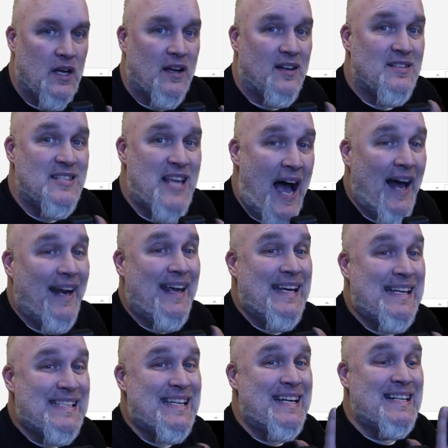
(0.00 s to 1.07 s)
because that
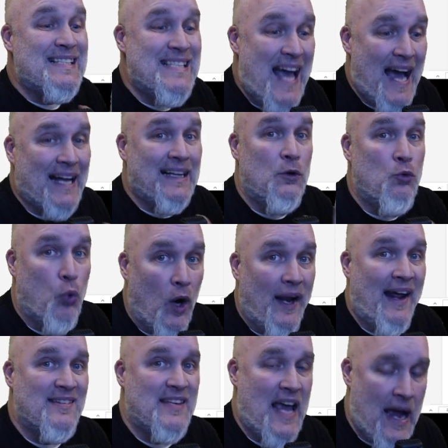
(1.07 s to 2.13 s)
is exactly what
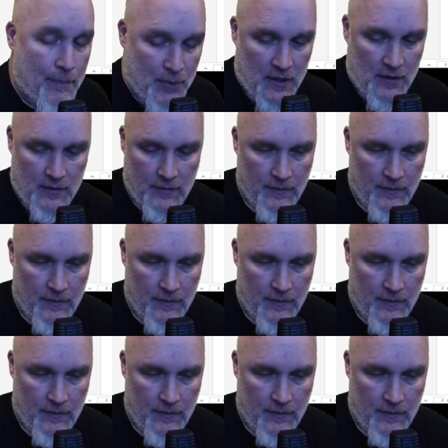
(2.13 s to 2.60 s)
has happened.